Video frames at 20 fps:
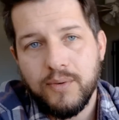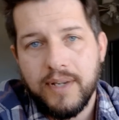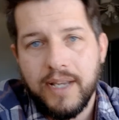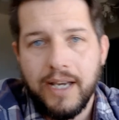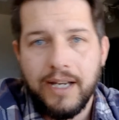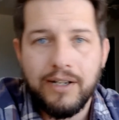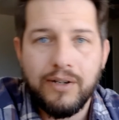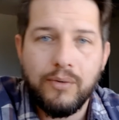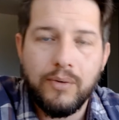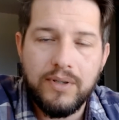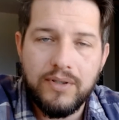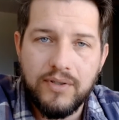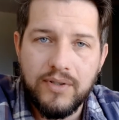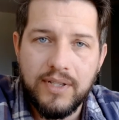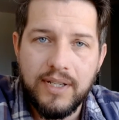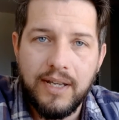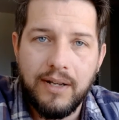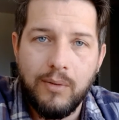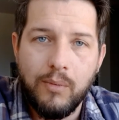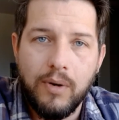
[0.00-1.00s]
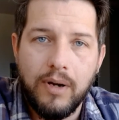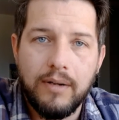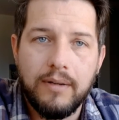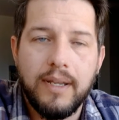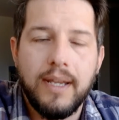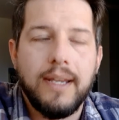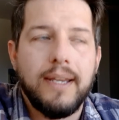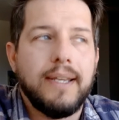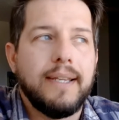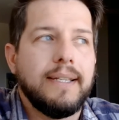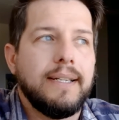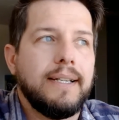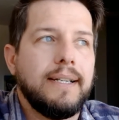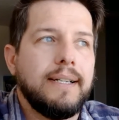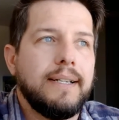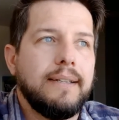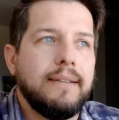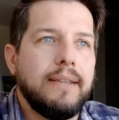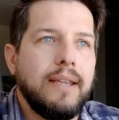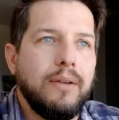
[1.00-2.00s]
categories just get a 1.
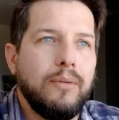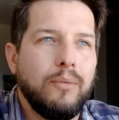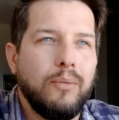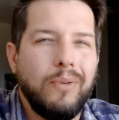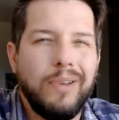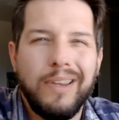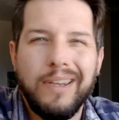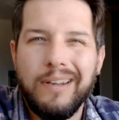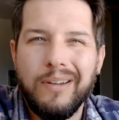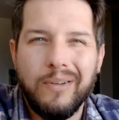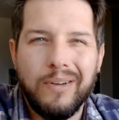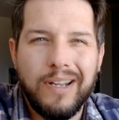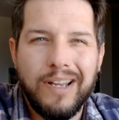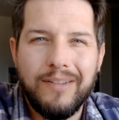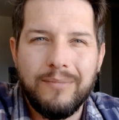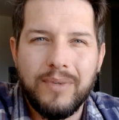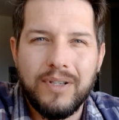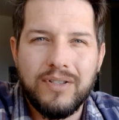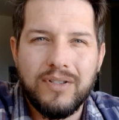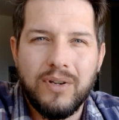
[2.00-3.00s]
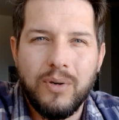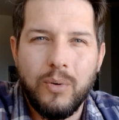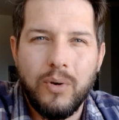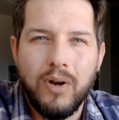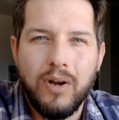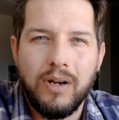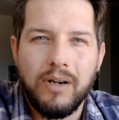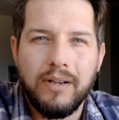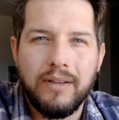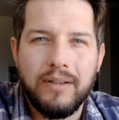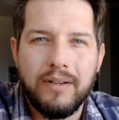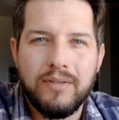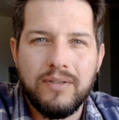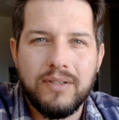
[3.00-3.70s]
They really don't have much going on in there.